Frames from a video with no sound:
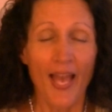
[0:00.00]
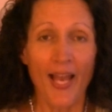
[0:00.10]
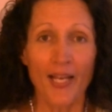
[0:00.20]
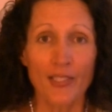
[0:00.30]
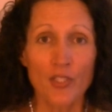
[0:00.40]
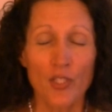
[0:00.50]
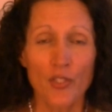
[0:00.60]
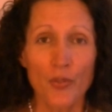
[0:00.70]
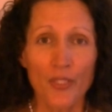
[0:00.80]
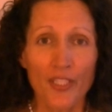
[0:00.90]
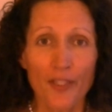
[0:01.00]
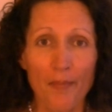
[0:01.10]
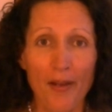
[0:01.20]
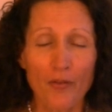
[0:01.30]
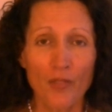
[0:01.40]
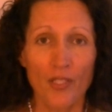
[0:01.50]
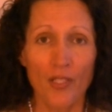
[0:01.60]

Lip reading: and you hear about,